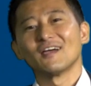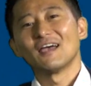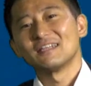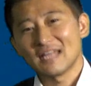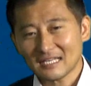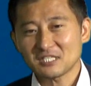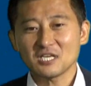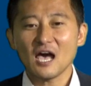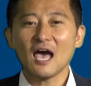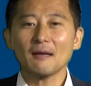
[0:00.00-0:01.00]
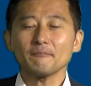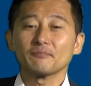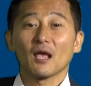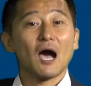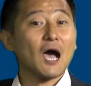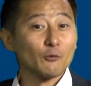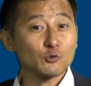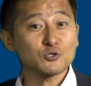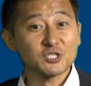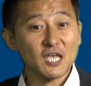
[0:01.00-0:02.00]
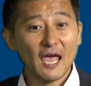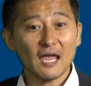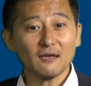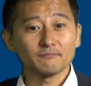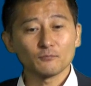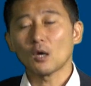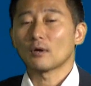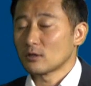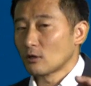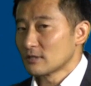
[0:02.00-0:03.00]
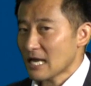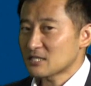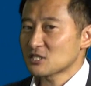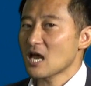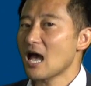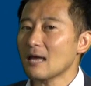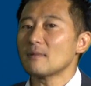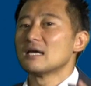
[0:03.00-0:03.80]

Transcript: next time I will say, next time,